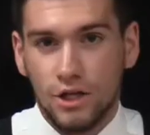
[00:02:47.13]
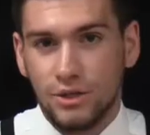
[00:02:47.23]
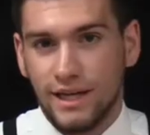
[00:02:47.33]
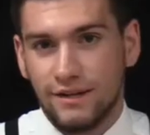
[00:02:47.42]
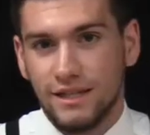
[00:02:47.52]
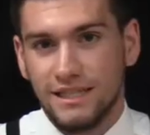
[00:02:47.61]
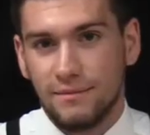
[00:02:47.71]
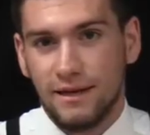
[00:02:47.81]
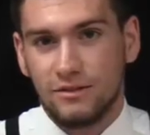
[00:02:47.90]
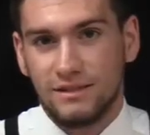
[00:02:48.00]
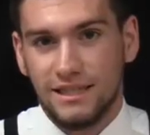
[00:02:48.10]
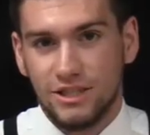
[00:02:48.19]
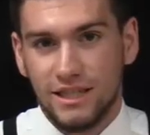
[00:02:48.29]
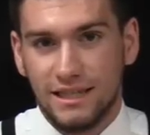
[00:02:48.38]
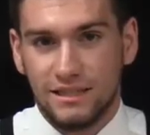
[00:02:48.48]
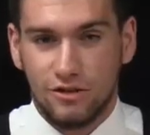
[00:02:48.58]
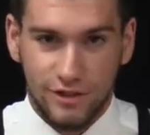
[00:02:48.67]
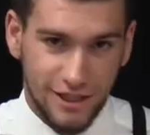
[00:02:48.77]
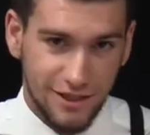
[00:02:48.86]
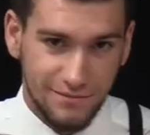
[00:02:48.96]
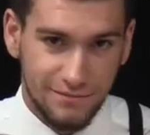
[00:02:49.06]
Are you curious about teaching as a
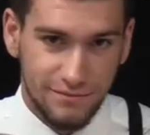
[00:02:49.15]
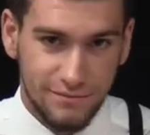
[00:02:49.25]
career?